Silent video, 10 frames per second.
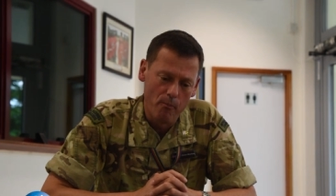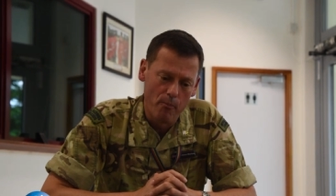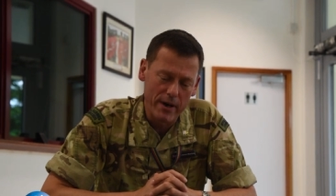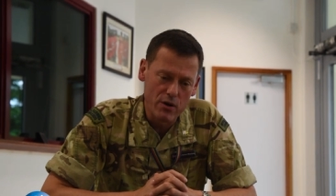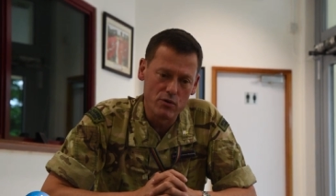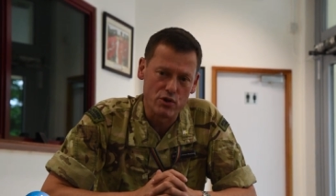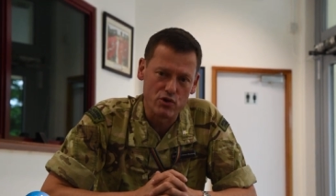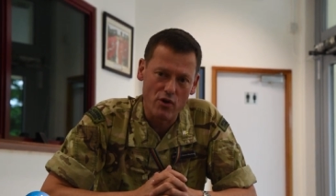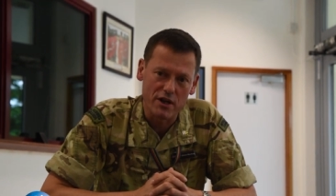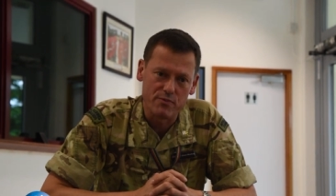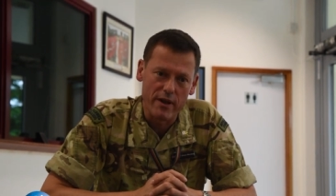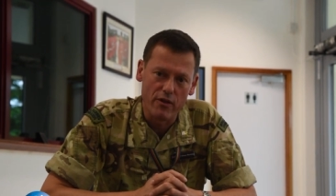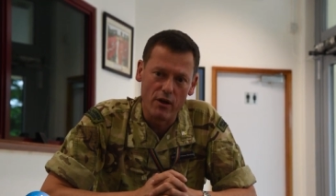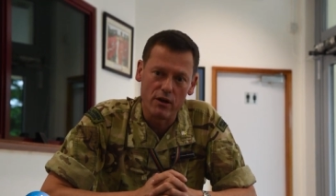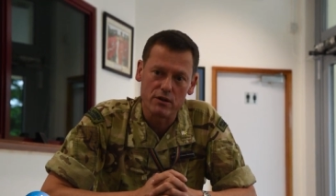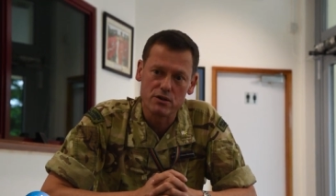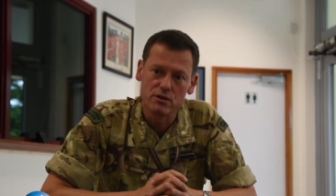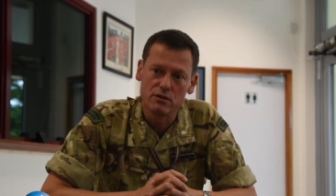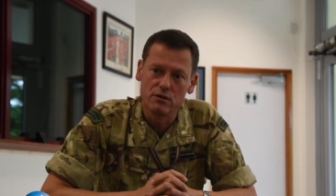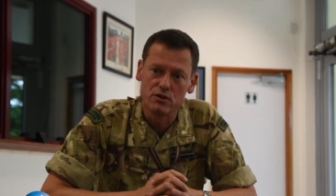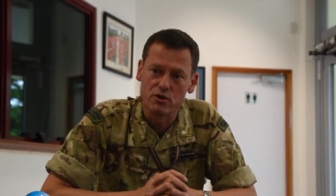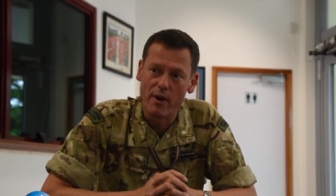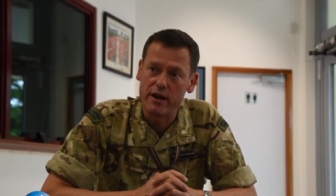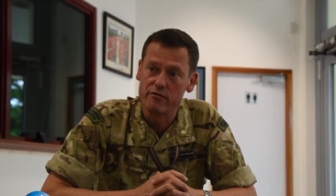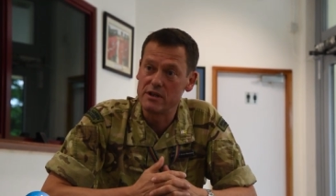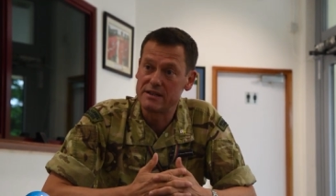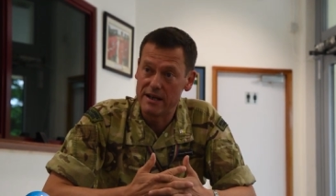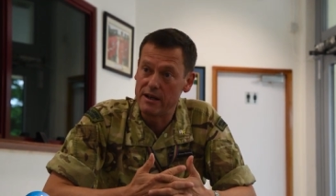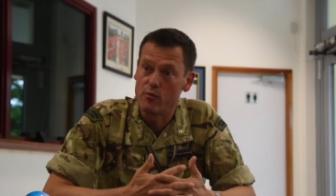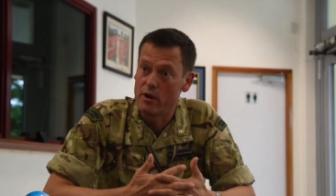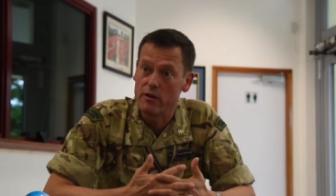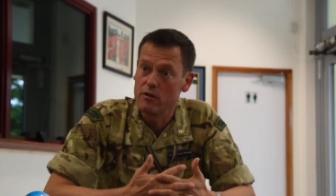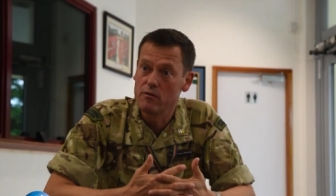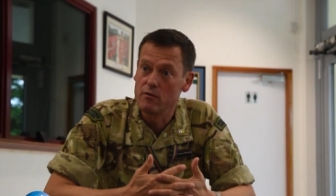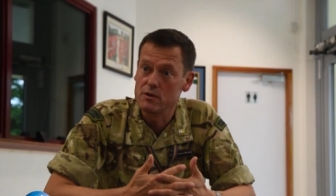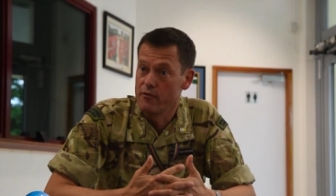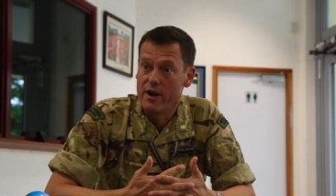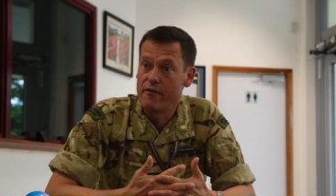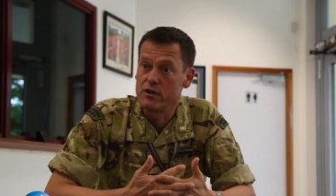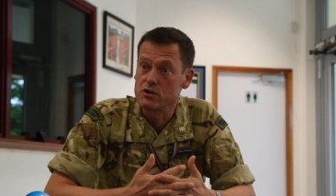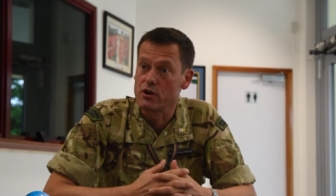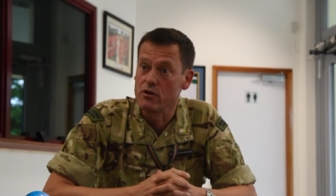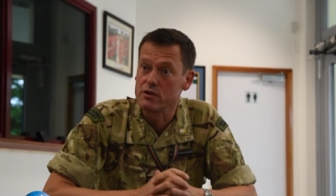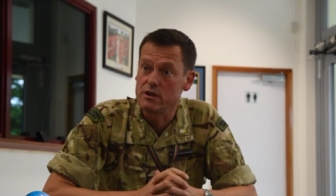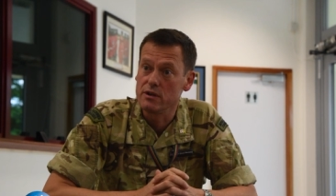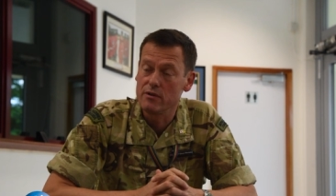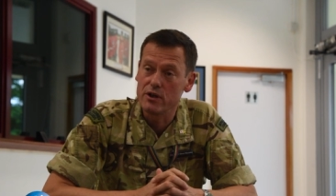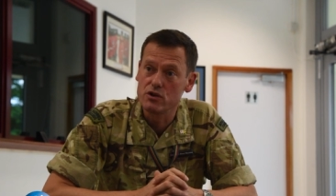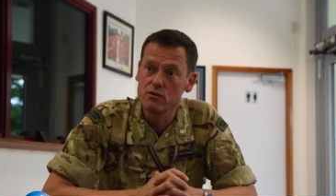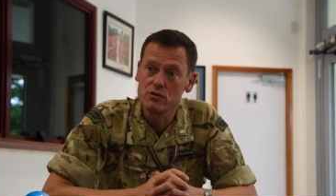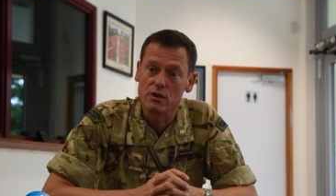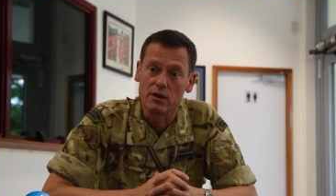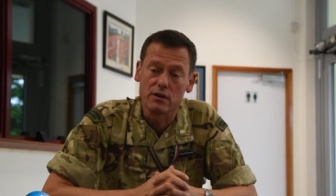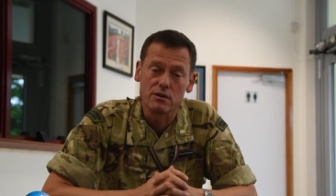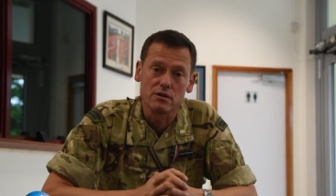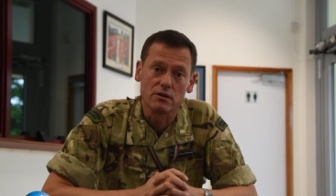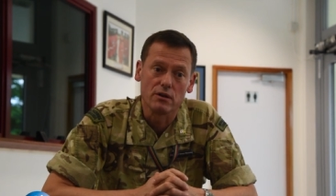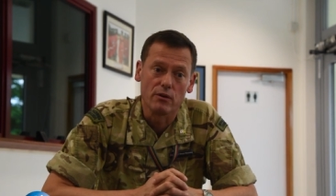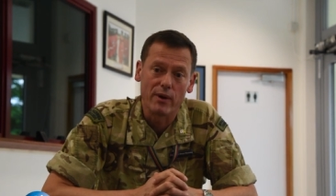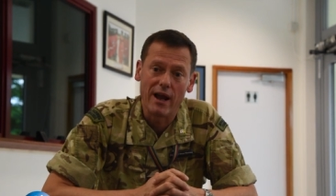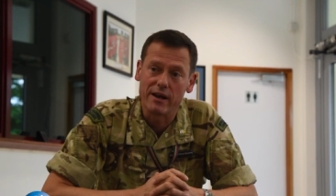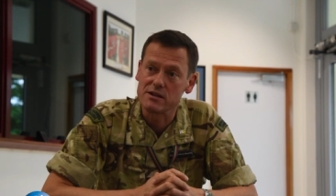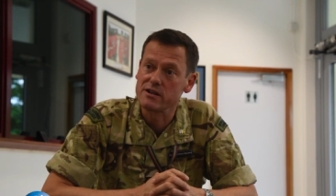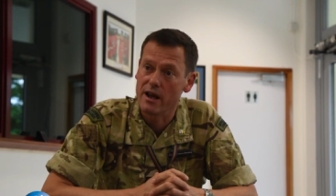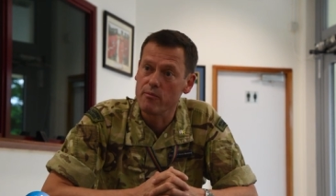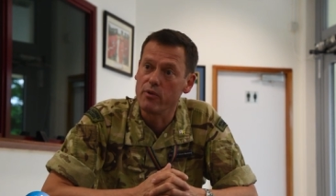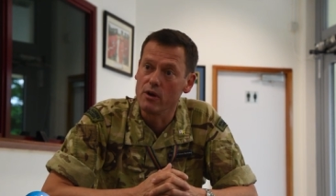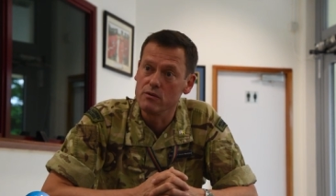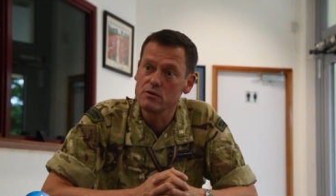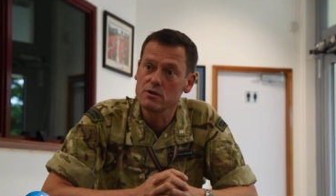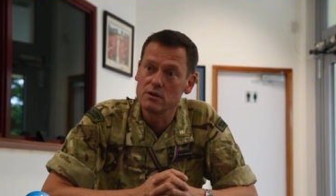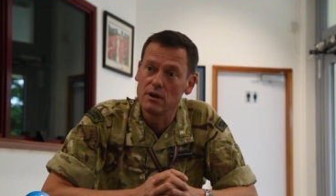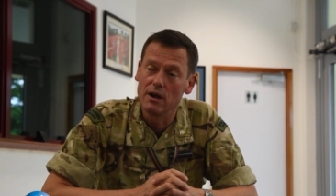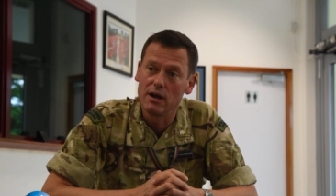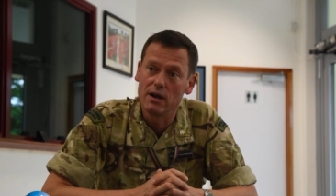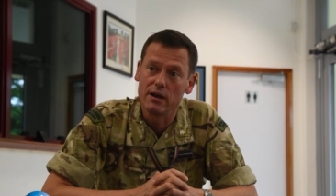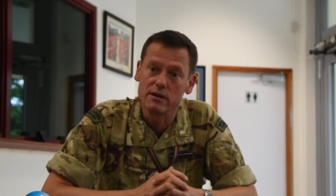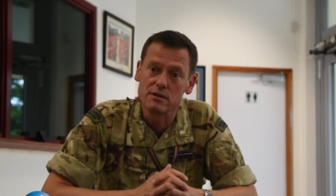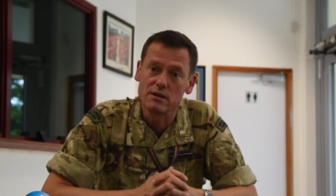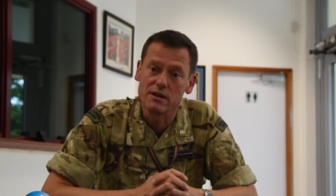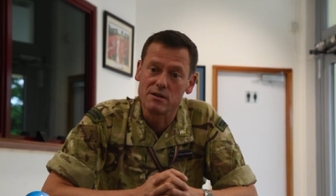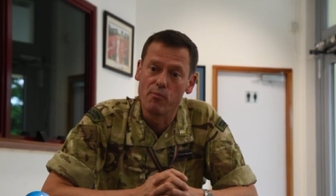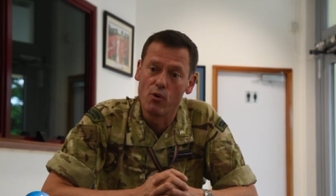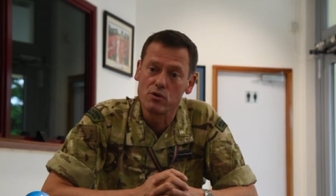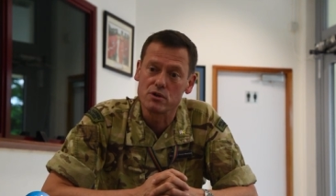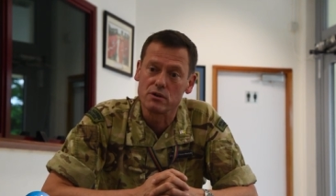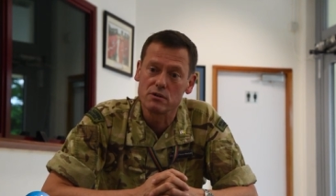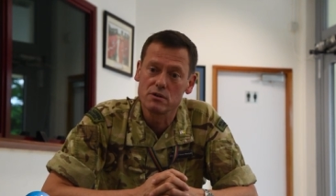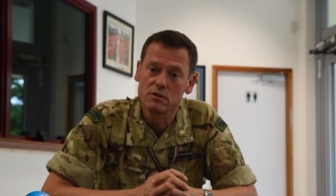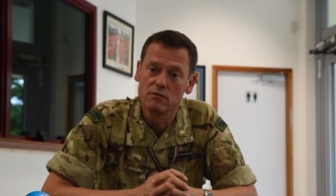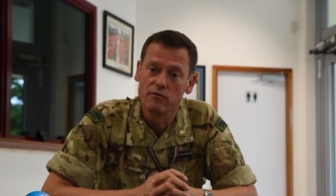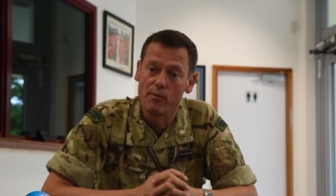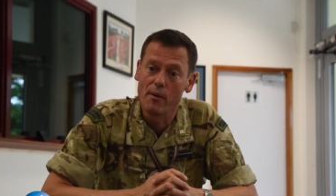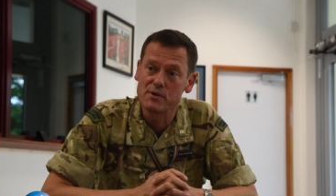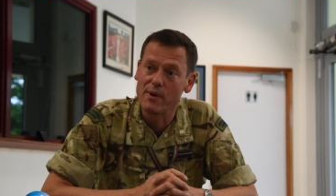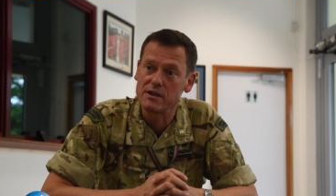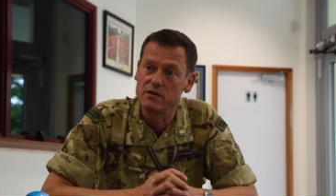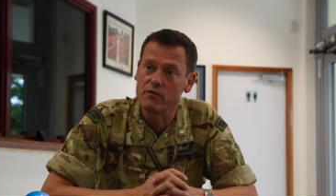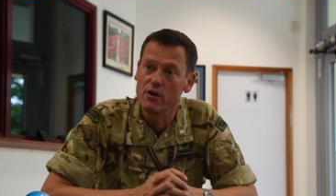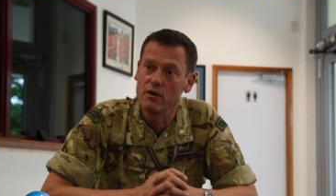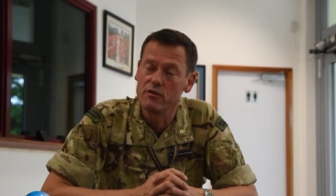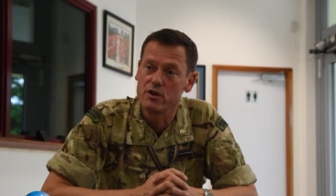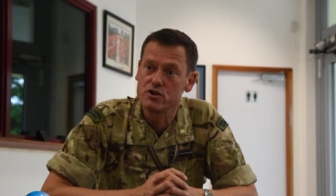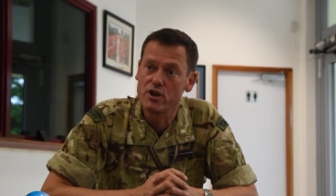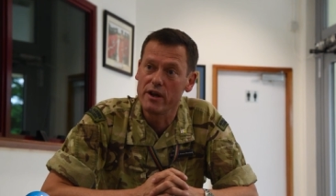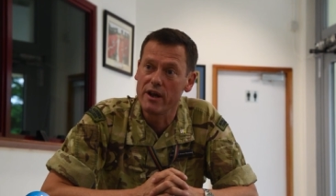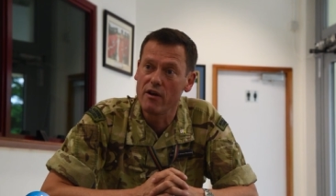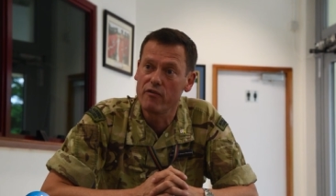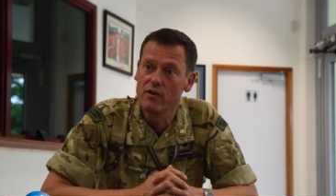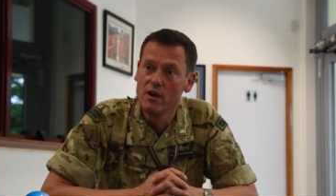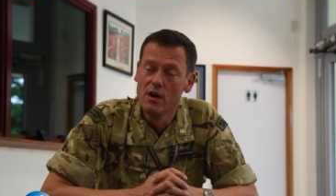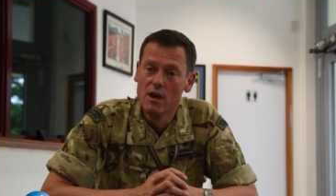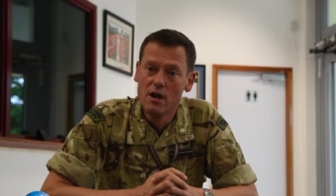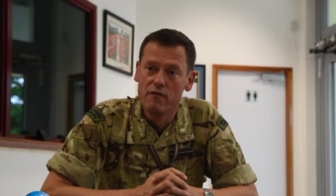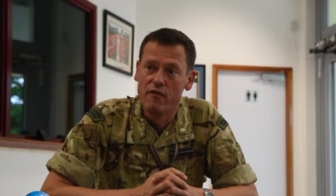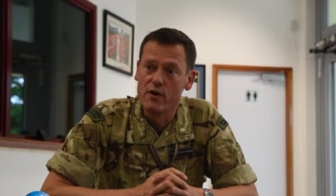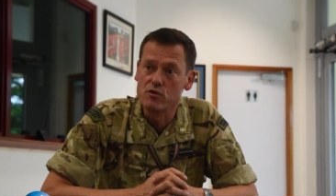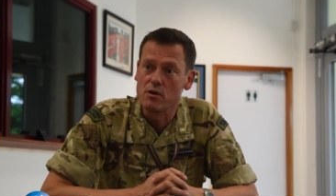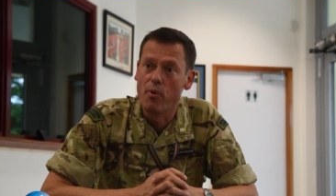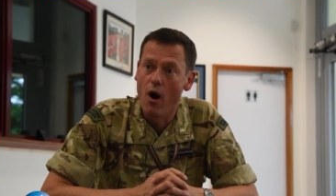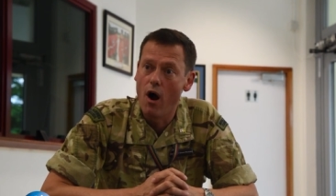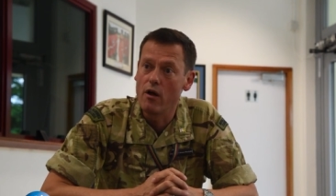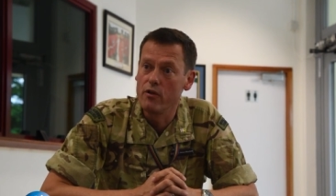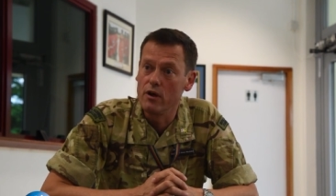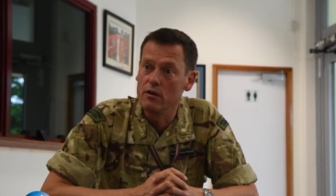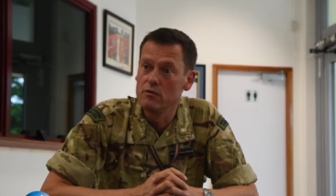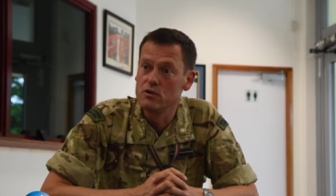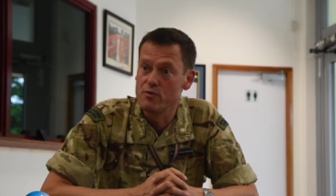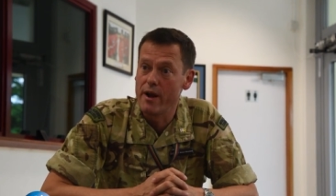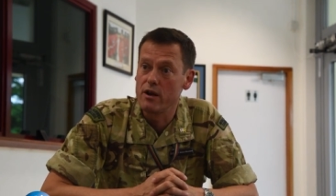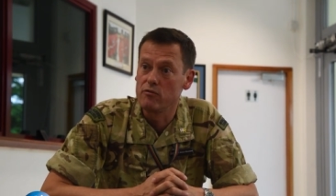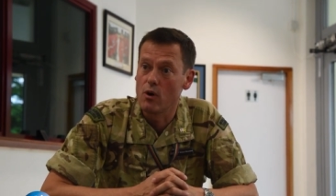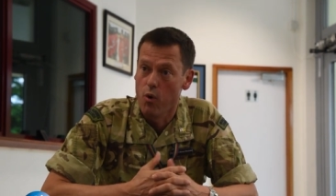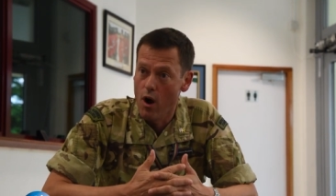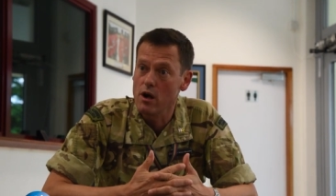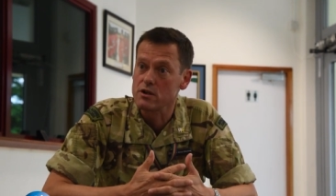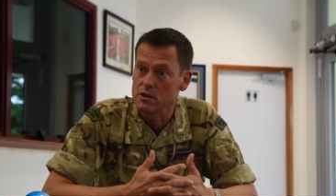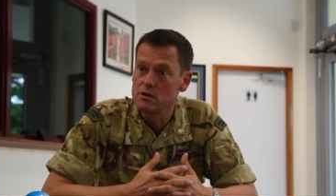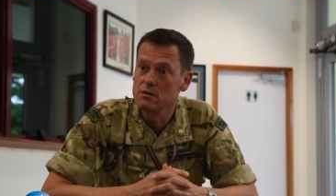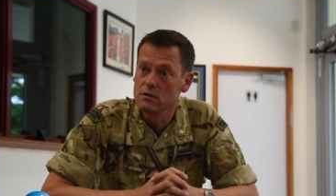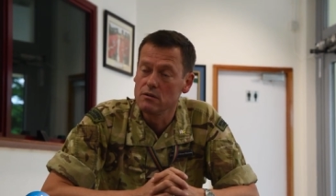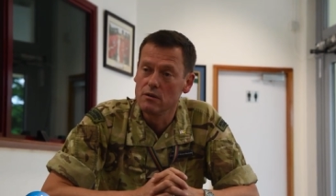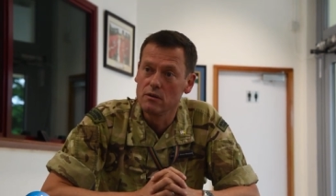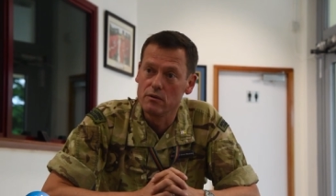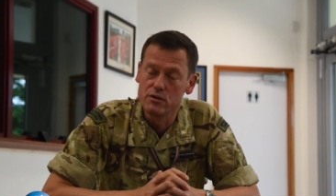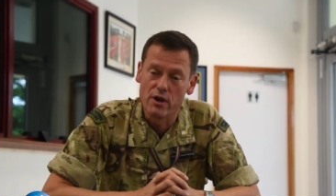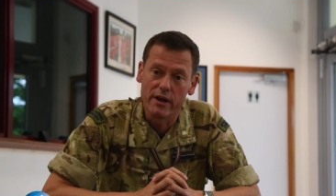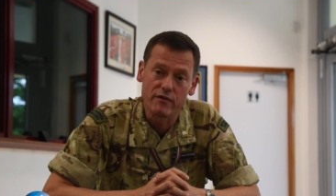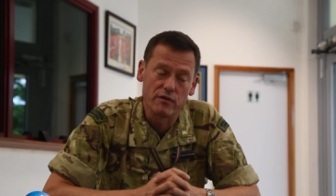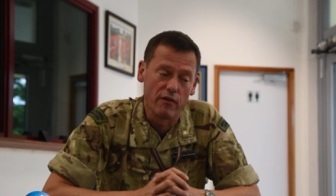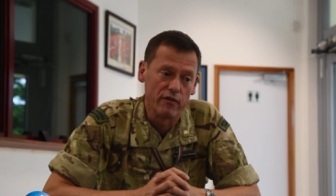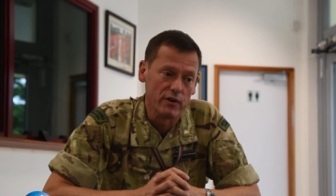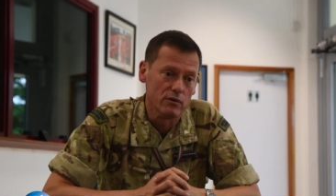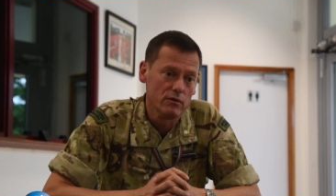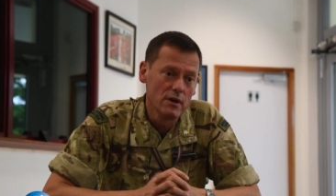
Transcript: but it also strikes me that Jamaica is dealing with some very evident security issues and you know, we can't escape those. Uh, and it's important, from my perspective, that, that JDF fulfills the part that Jamaica requires mm-hmm. JDF to fulfill